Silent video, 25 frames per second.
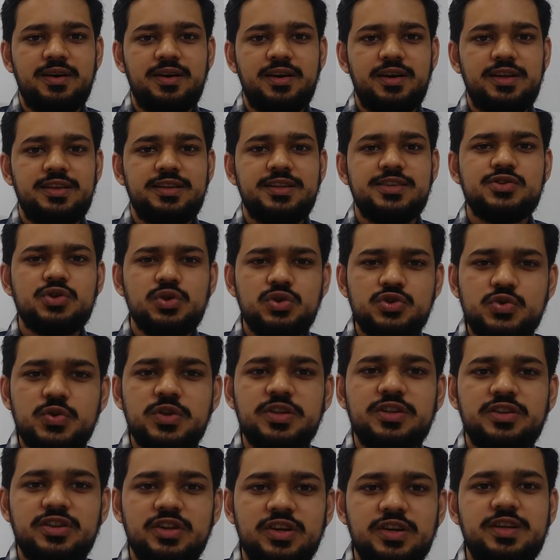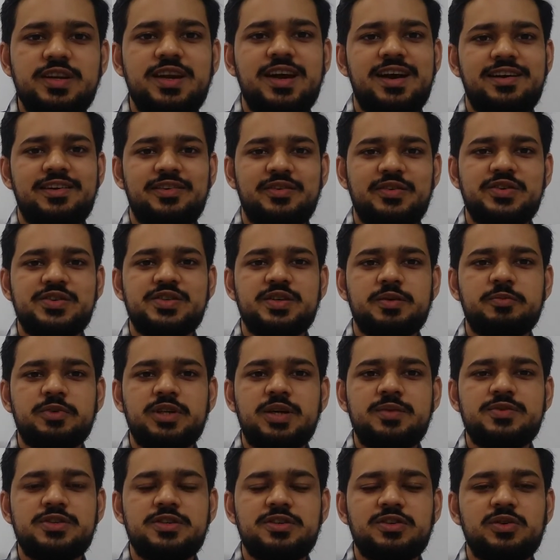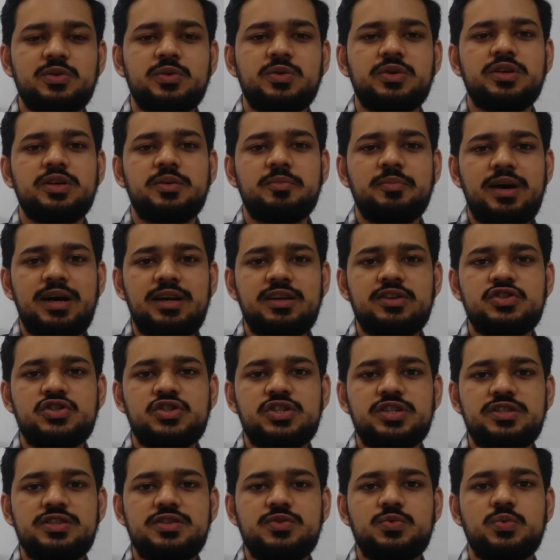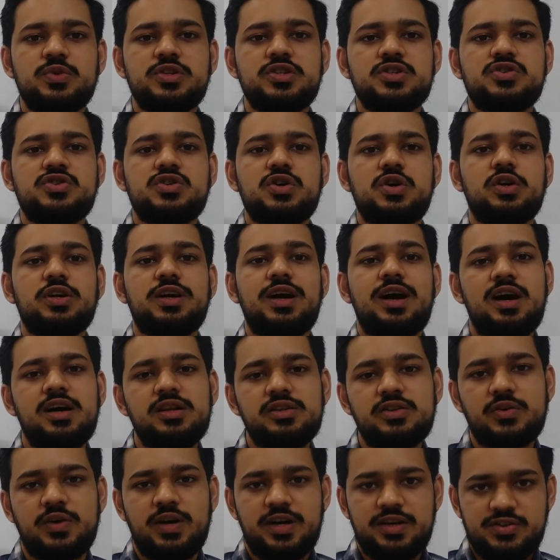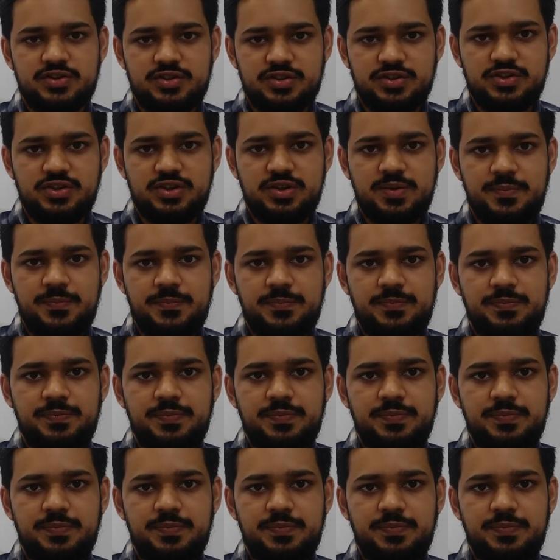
There's also a third category sometimes included in balance sheets, which is called other assets.